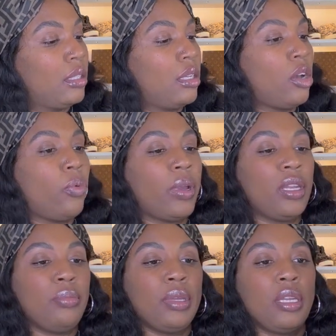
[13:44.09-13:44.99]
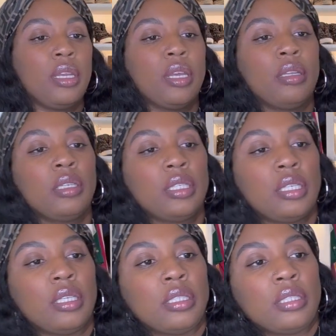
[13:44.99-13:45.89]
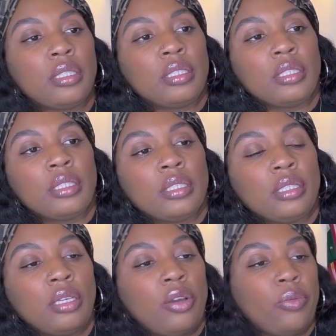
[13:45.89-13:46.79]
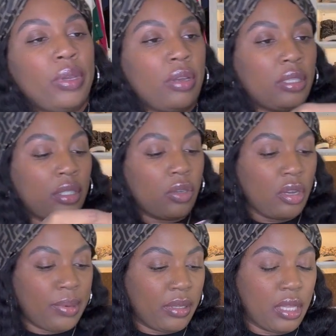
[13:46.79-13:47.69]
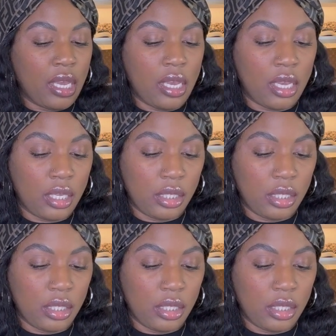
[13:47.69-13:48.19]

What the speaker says: Oh, wait a minute now. Look at this. Oh, we're going to have to talk about that.